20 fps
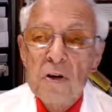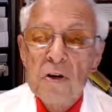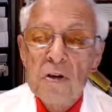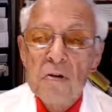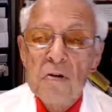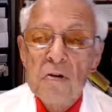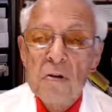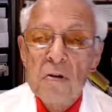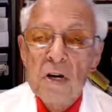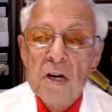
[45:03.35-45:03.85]

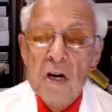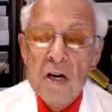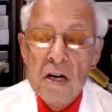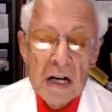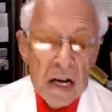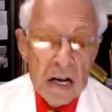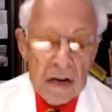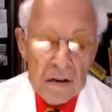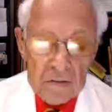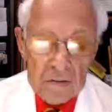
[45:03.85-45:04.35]
you,
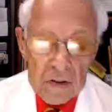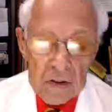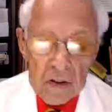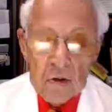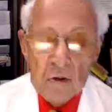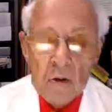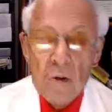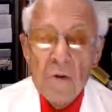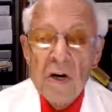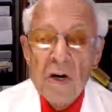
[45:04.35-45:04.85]
after
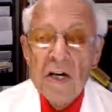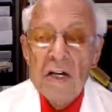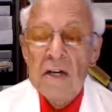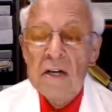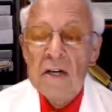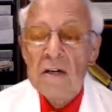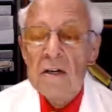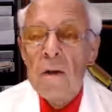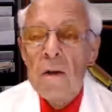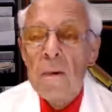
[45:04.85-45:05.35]
you
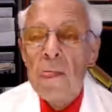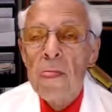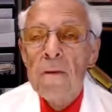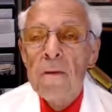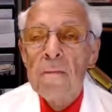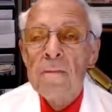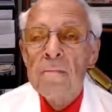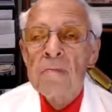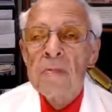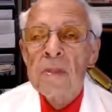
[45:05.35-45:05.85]
awaken,
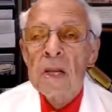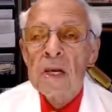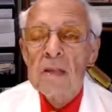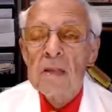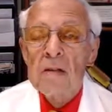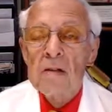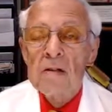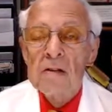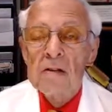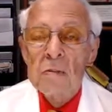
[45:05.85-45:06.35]

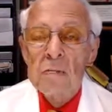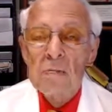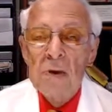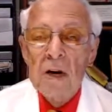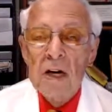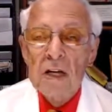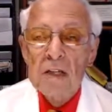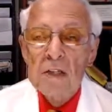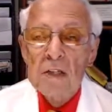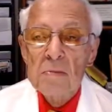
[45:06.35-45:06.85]
there's the
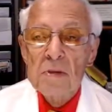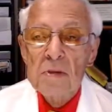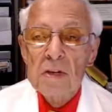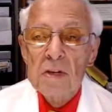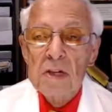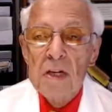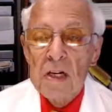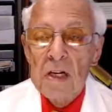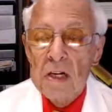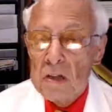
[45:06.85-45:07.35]

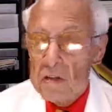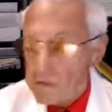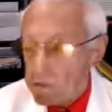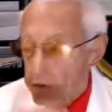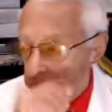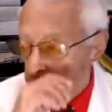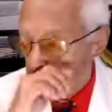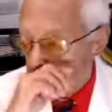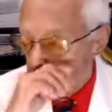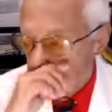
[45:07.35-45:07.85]
possibility of
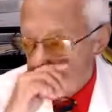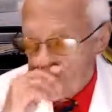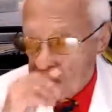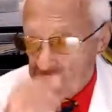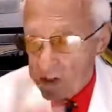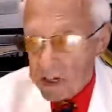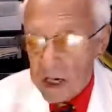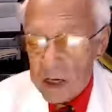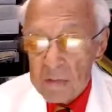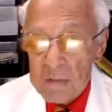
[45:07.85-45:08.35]
the dawn
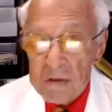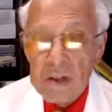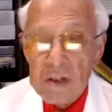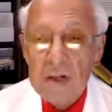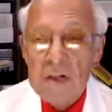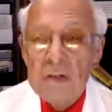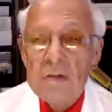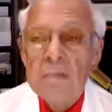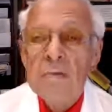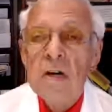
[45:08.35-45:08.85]

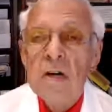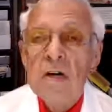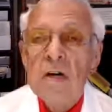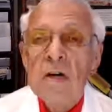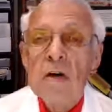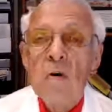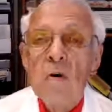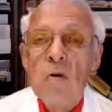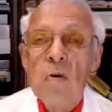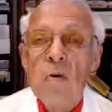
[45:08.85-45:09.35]
phenomenon,
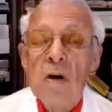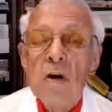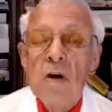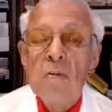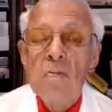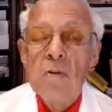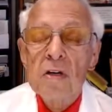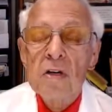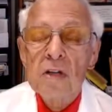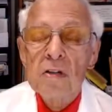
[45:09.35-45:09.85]
where
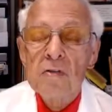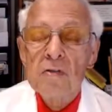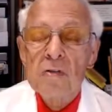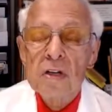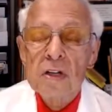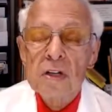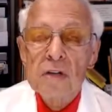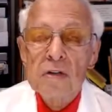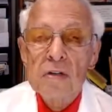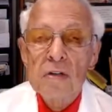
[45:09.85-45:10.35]
much of
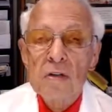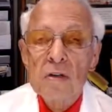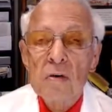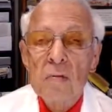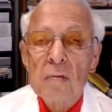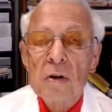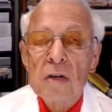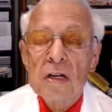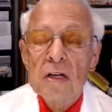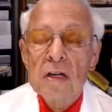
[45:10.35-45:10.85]
the insulin you
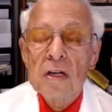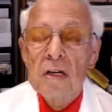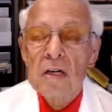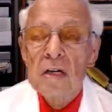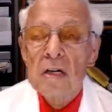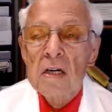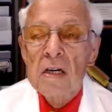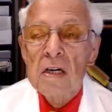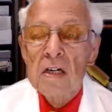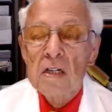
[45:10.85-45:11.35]
make
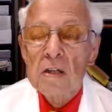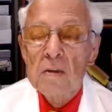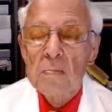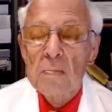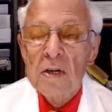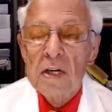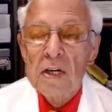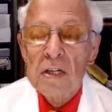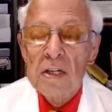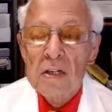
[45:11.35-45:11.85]
is
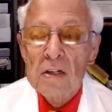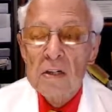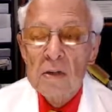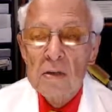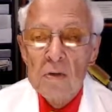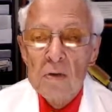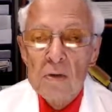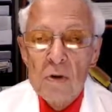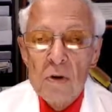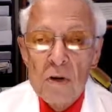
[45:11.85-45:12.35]
being
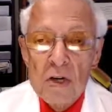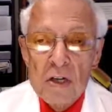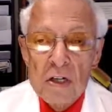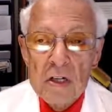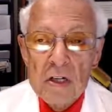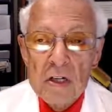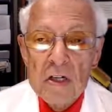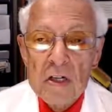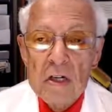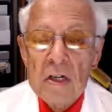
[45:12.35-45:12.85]

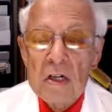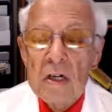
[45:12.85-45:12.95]
destroyed